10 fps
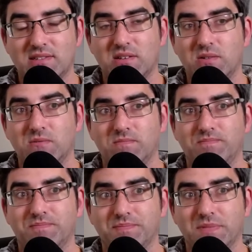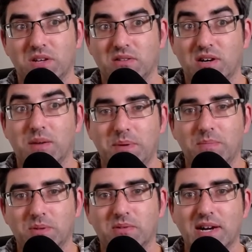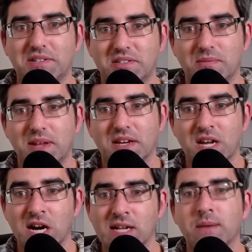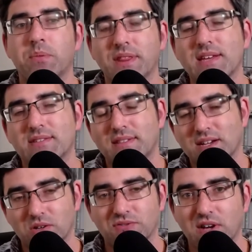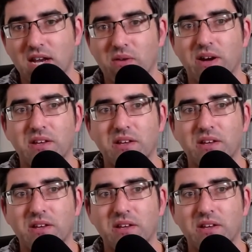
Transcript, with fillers: So you know there are people who are anti-Semitic in Ireland, but that's that goes for anywhere.